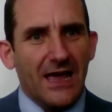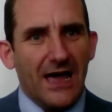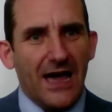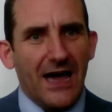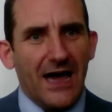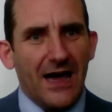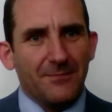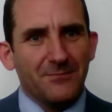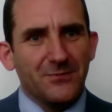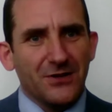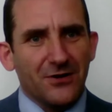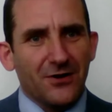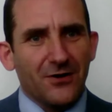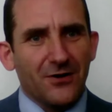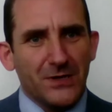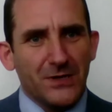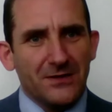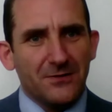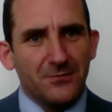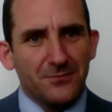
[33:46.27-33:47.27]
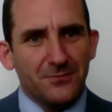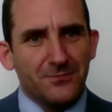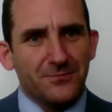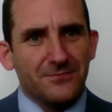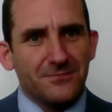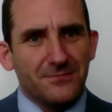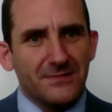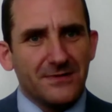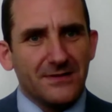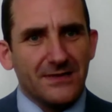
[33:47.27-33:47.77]
We'll
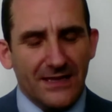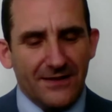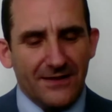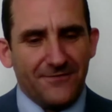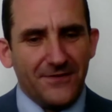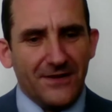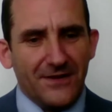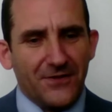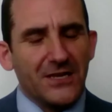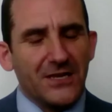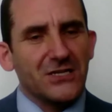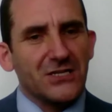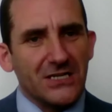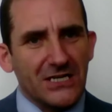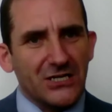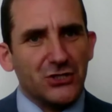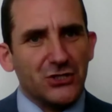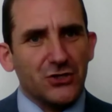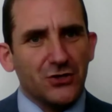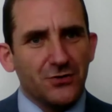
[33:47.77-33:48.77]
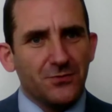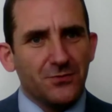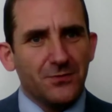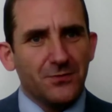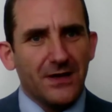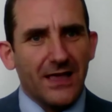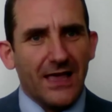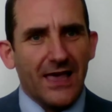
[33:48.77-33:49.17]
if there's an issue,